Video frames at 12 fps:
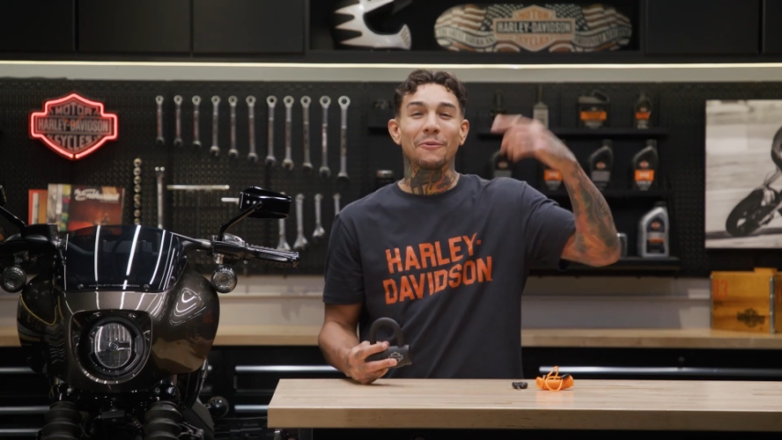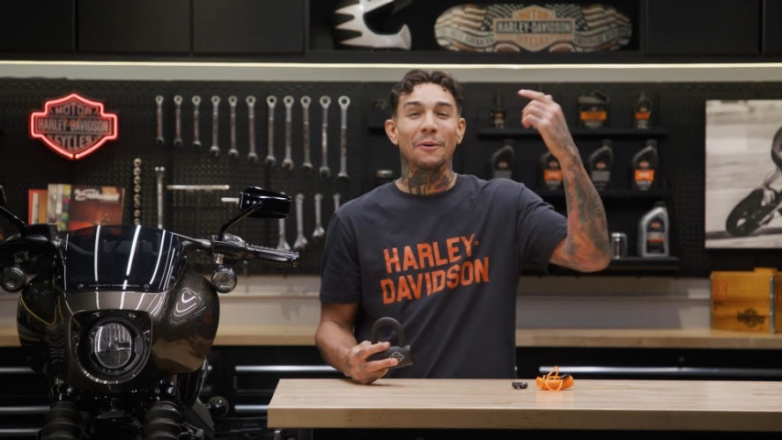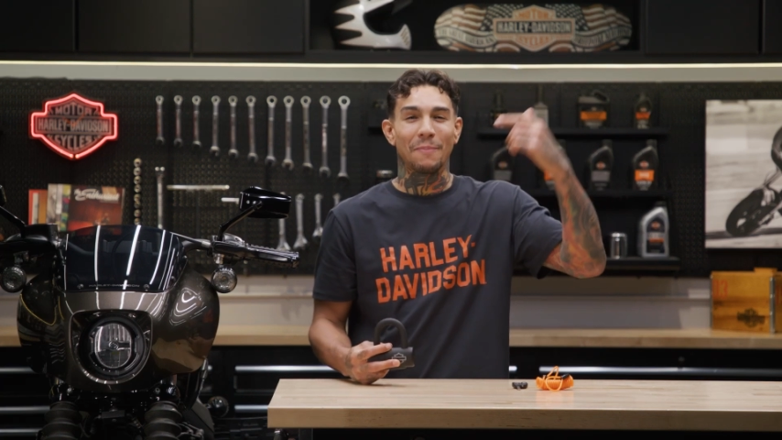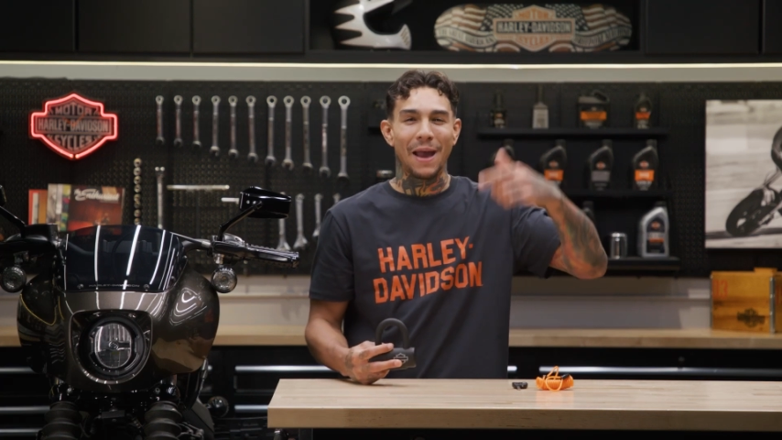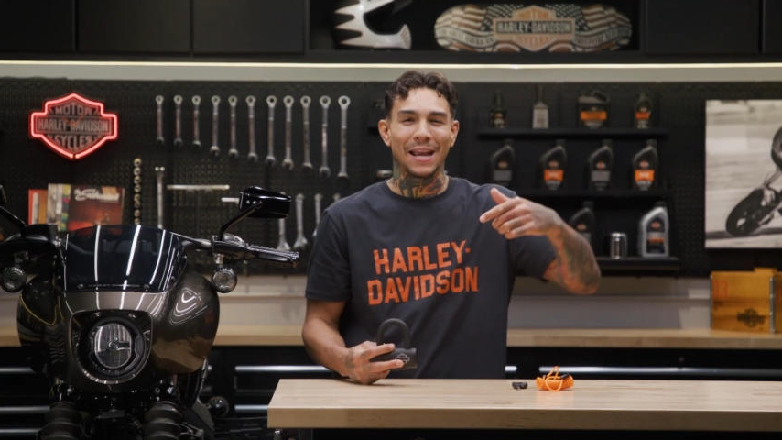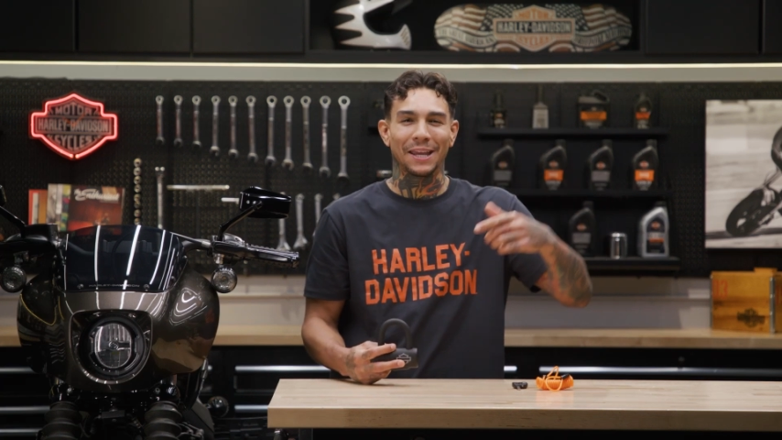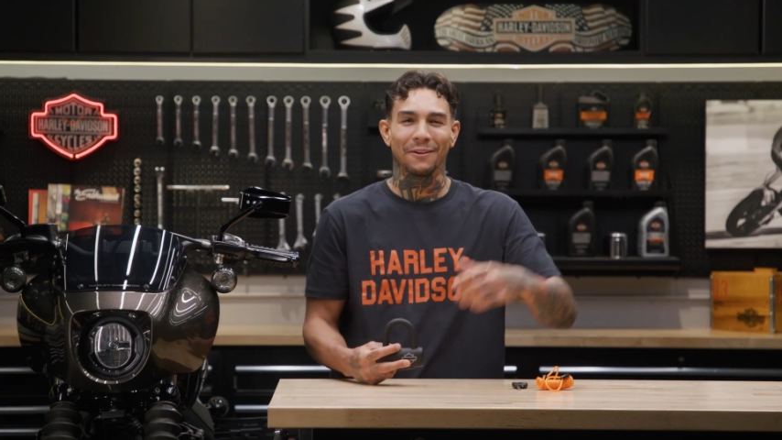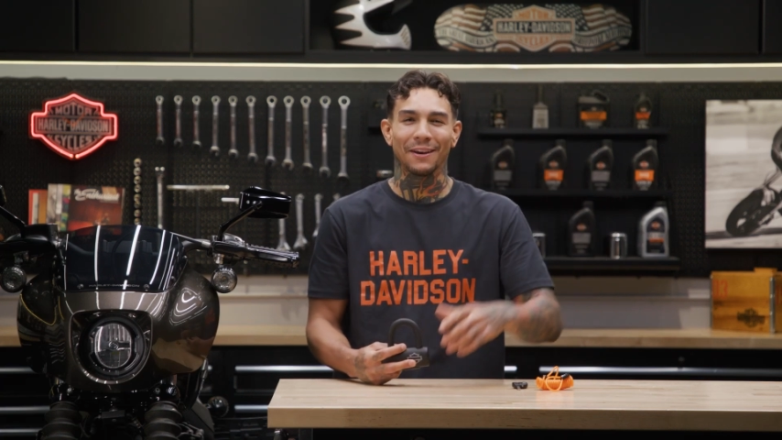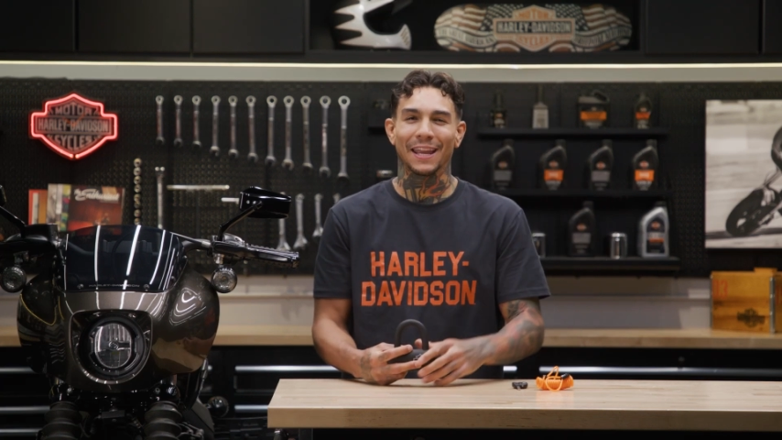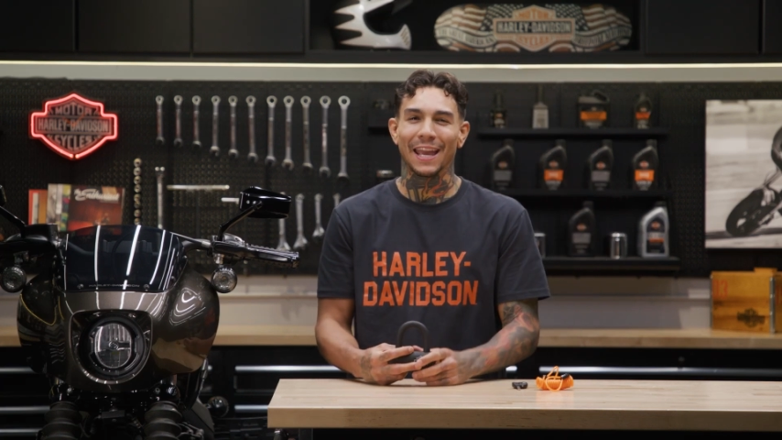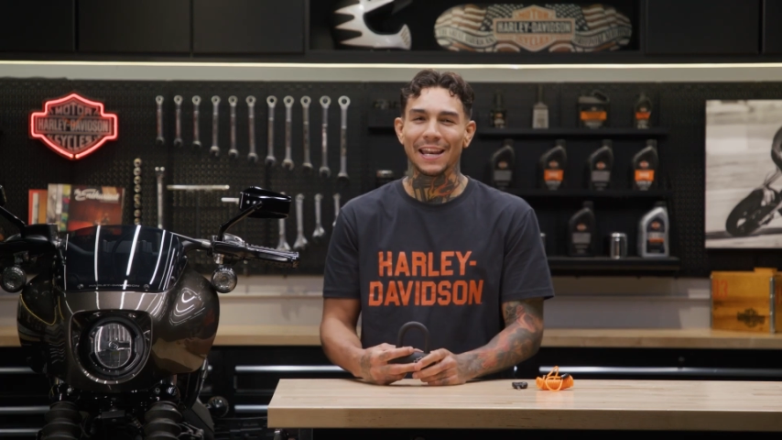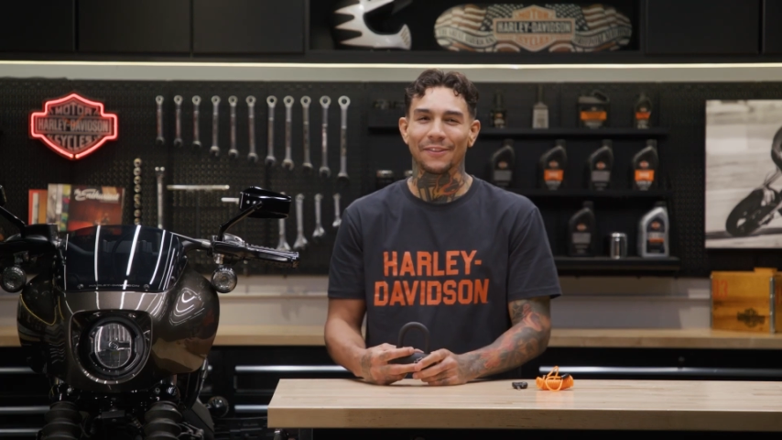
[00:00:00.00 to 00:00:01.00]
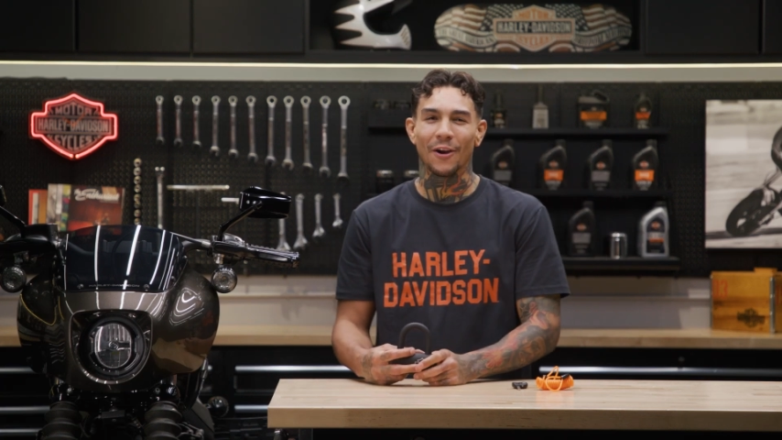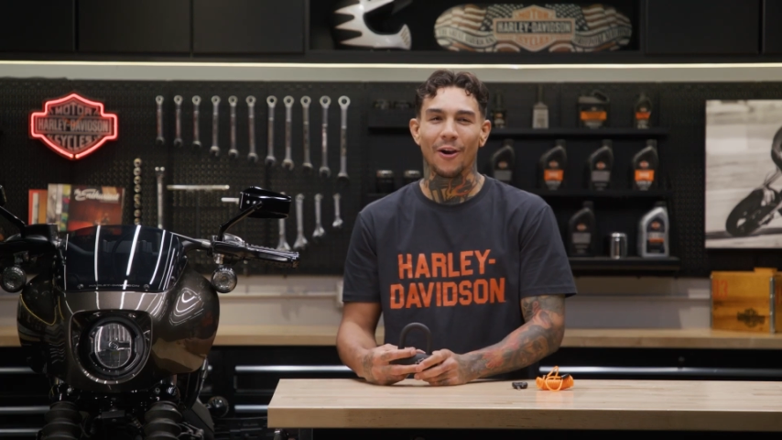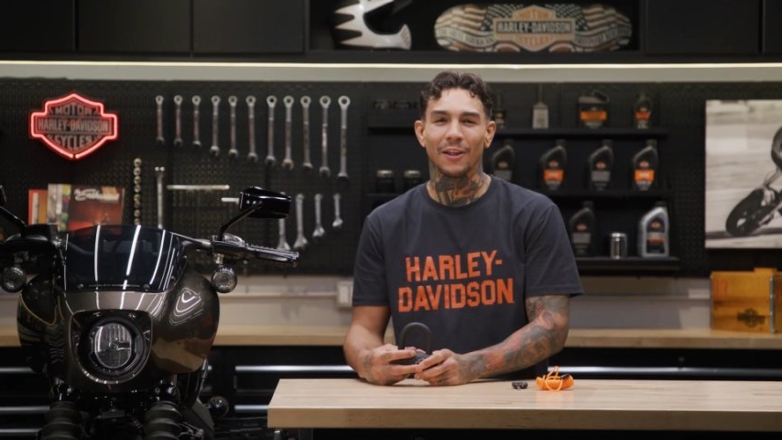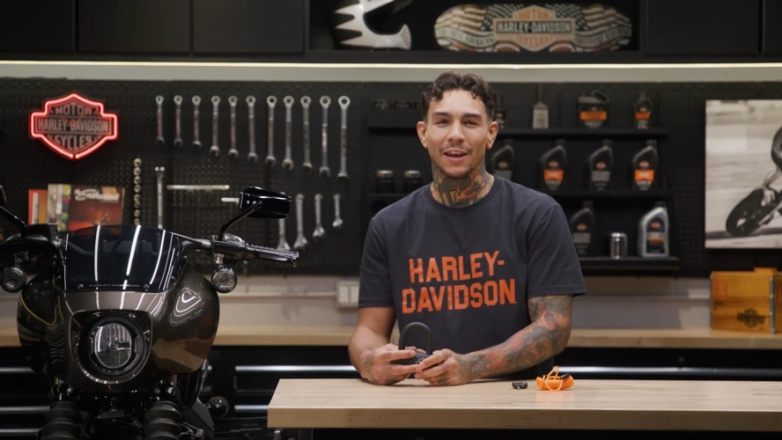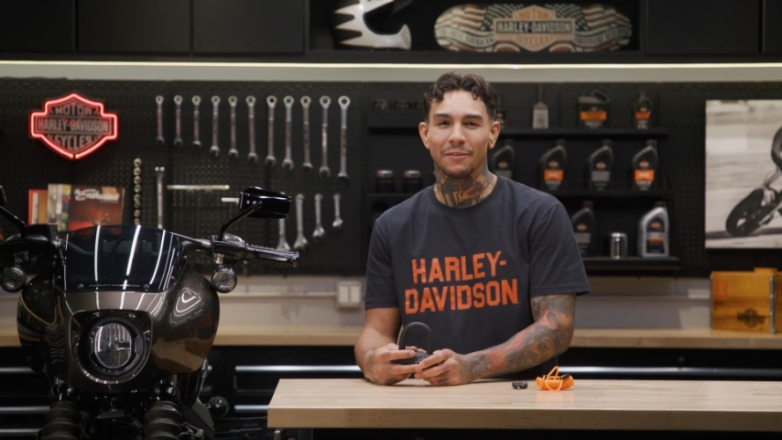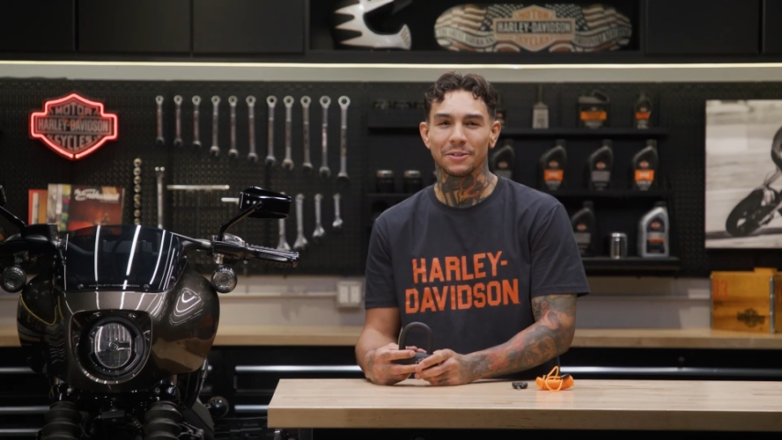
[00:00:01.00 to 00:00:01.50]
We're back here again at the
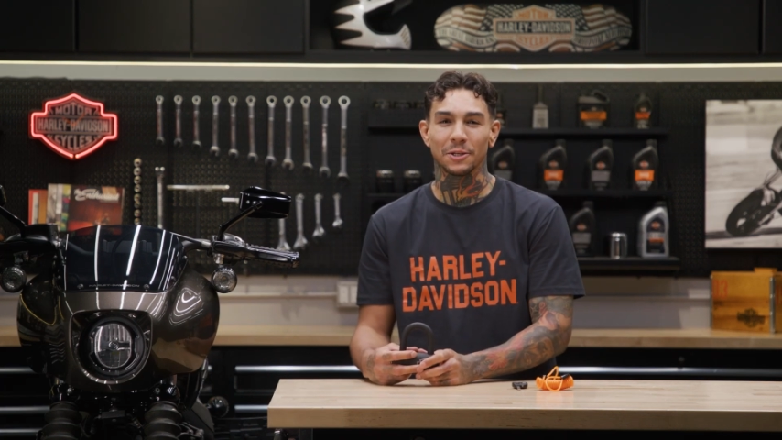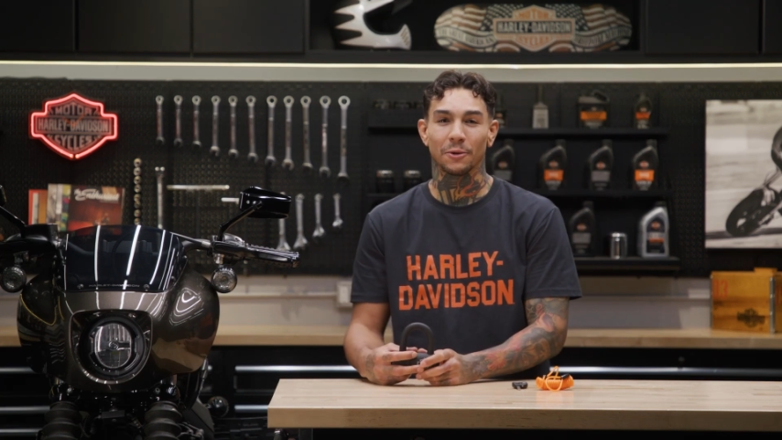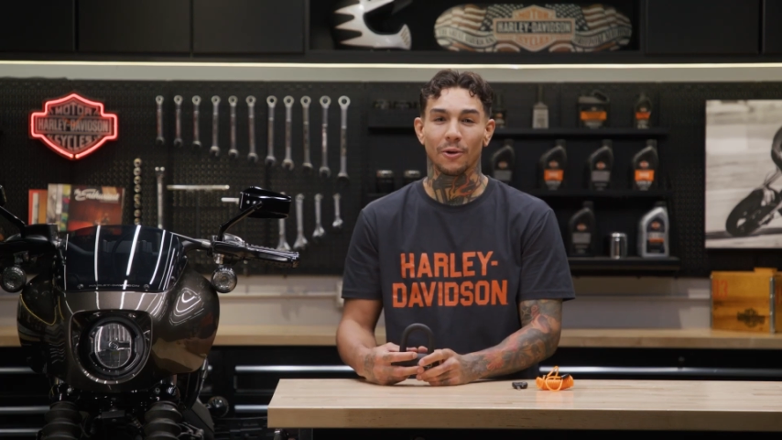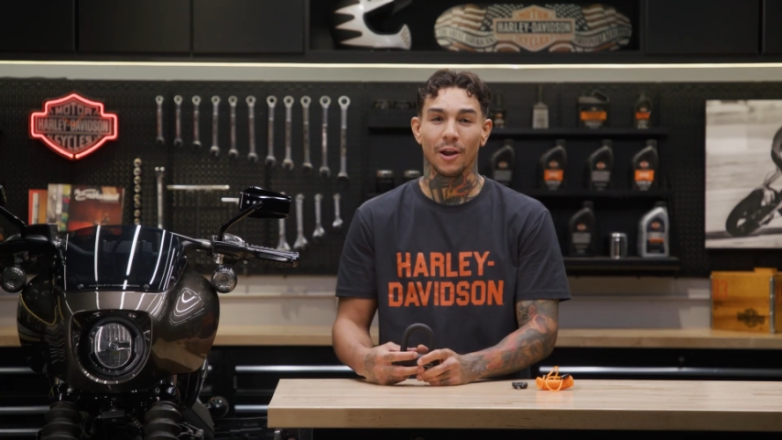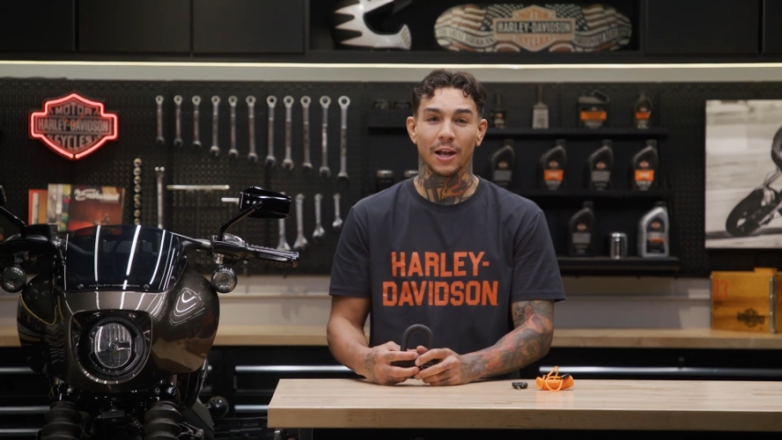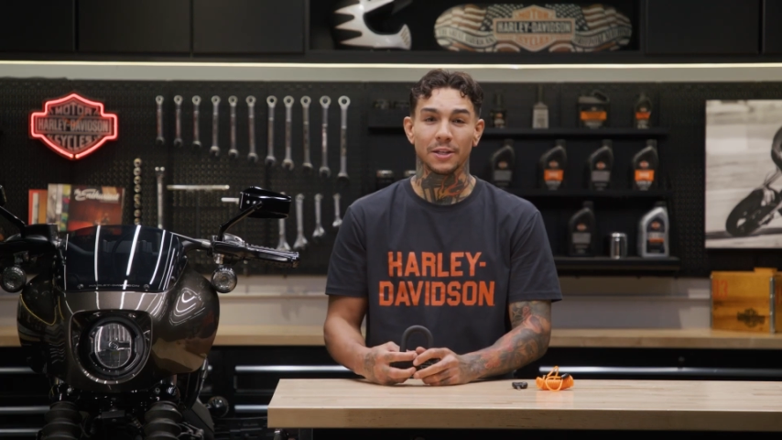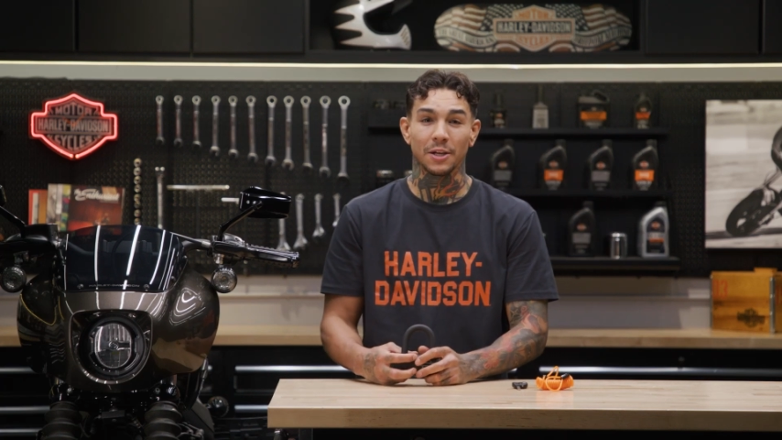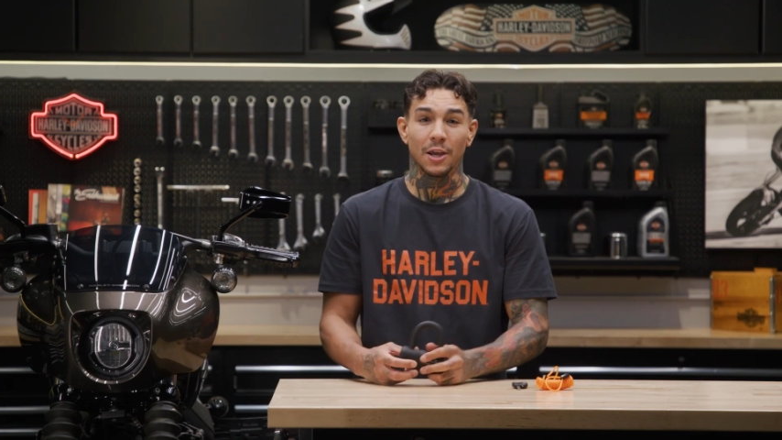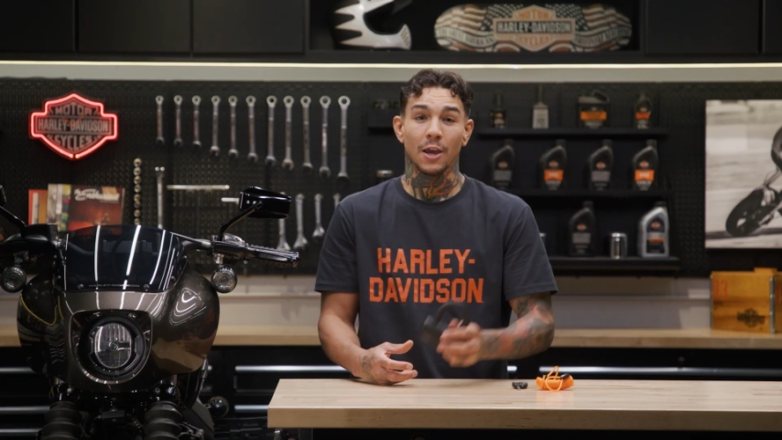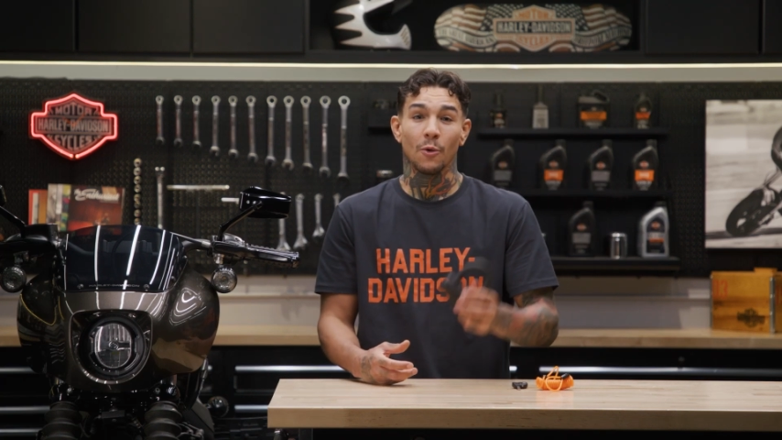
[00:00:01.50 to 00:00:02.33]
Harley-Davidson garage.